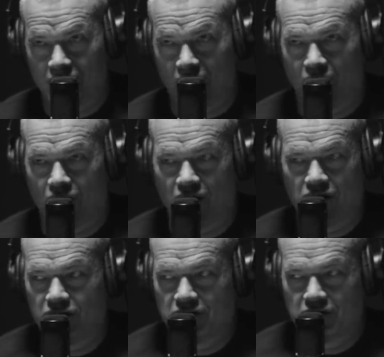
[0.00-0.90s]

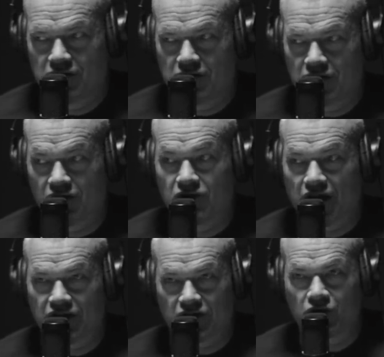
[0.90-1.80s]
on a
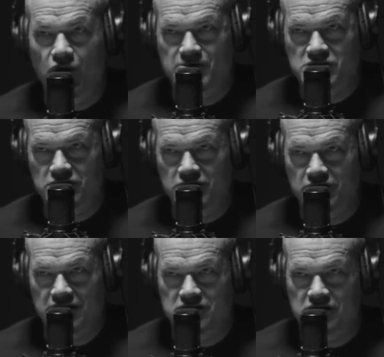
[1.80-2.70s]
lot of the corruption
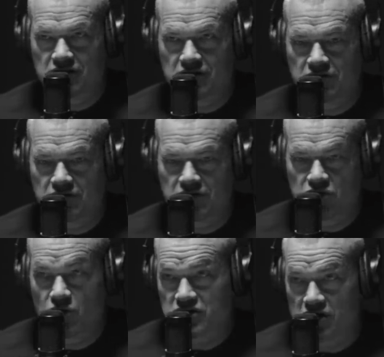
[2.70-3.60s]
that's in
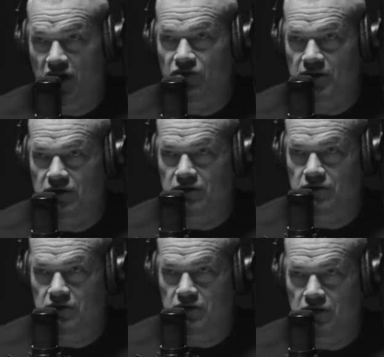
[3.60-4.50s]
the U.S. government.
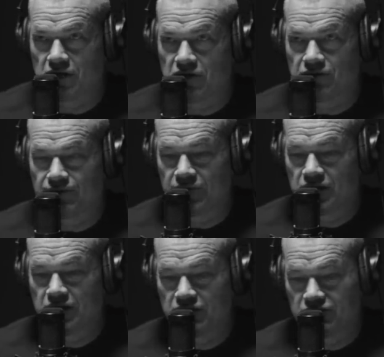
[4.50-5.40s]
Yeah. In the
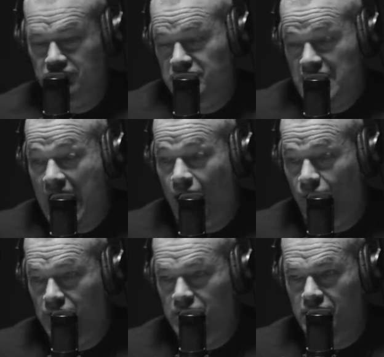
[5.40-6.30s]
in now,
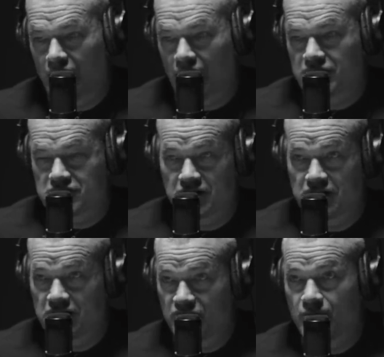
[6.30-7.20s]
and it's going
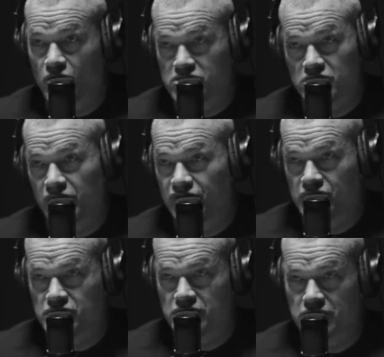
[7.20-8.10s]
to get even more so in the
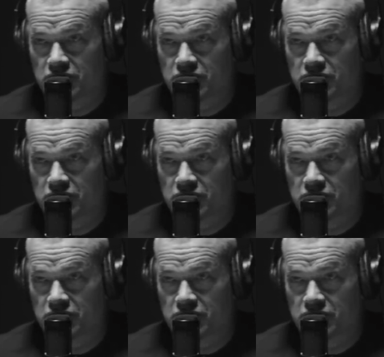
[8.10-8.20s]
future.